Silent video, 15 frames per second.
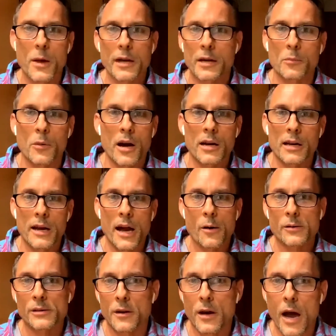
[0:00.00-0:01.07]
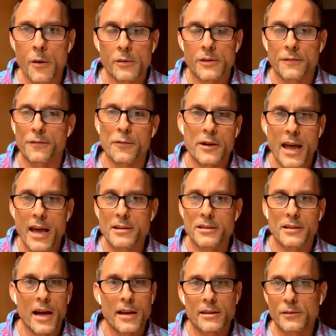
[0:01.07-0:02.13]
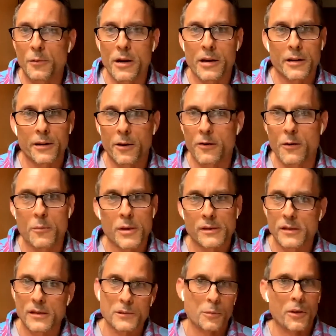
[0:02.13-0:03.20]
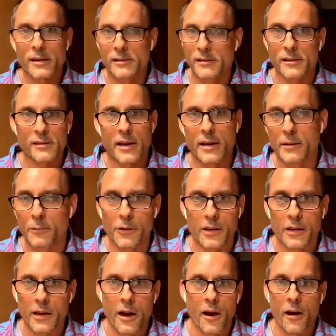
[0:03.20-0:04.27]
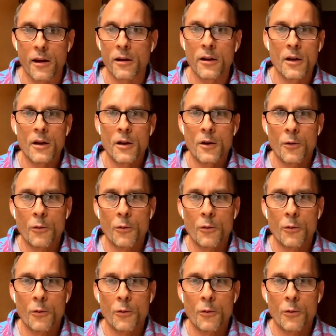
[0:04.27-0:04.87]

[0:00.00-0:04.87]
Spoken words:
money, and I was a free agent. I just wanted to go to the busiest places. I didn't really care where.